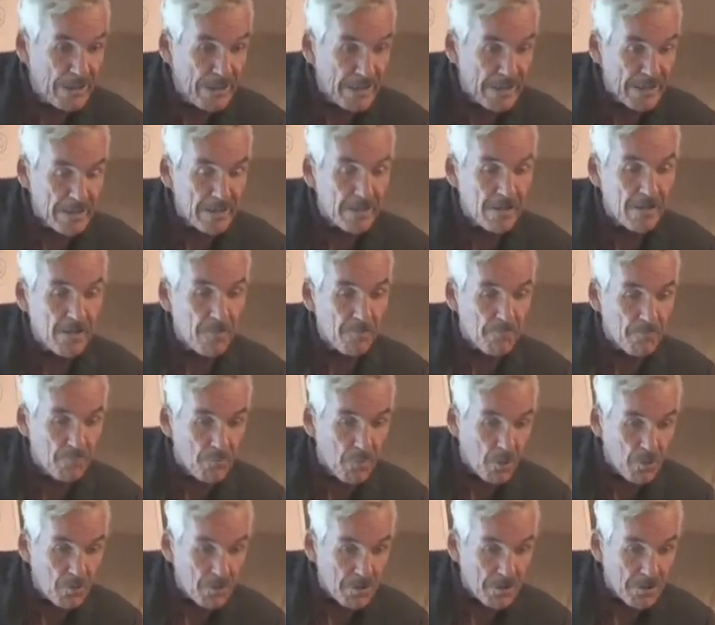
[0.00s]
read
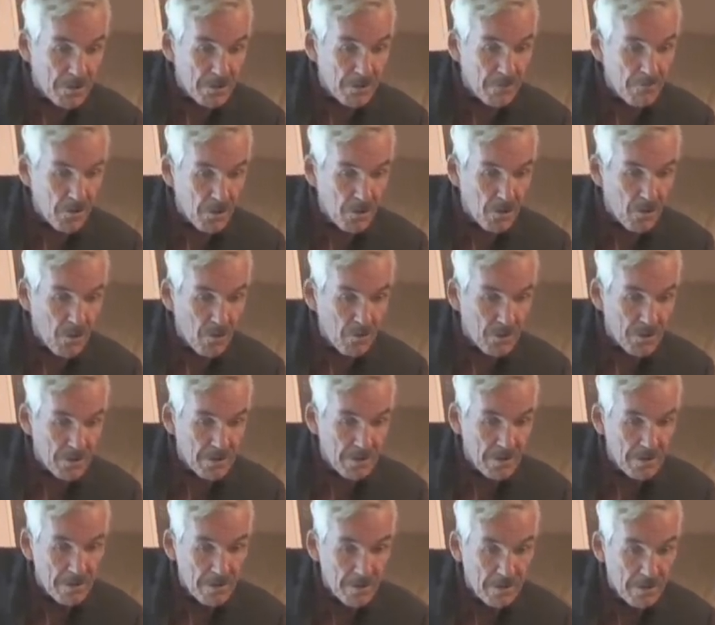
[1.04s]
most of the
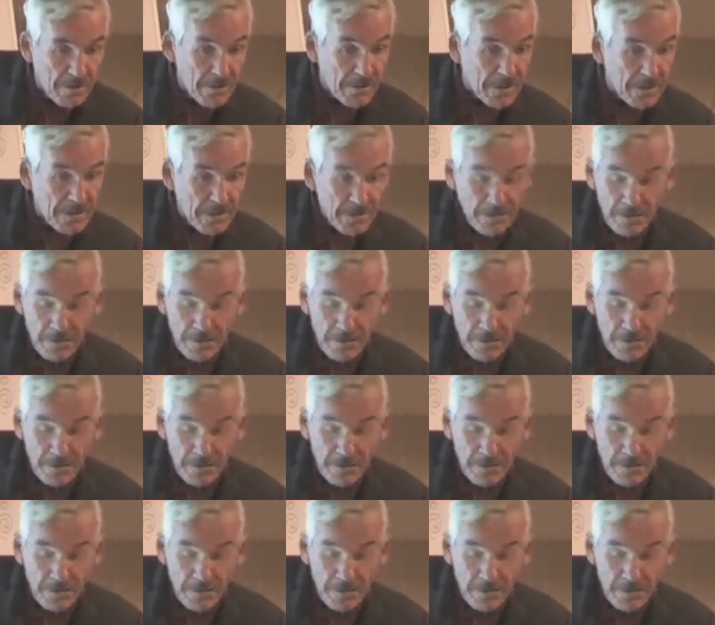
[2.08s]
codices that